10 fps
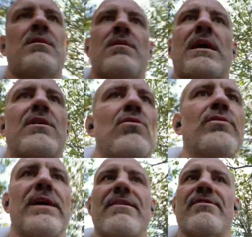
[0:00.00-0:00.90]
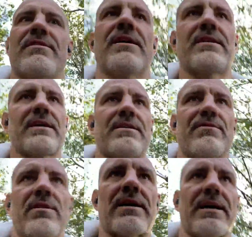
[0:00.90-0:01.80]
Including everything,
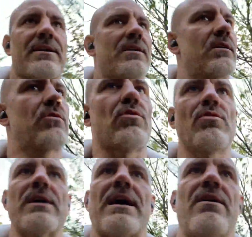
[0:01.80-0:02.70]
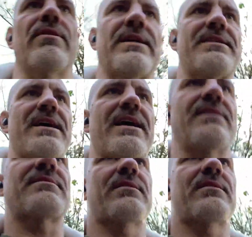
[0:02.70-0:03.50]
even like cool down at the end,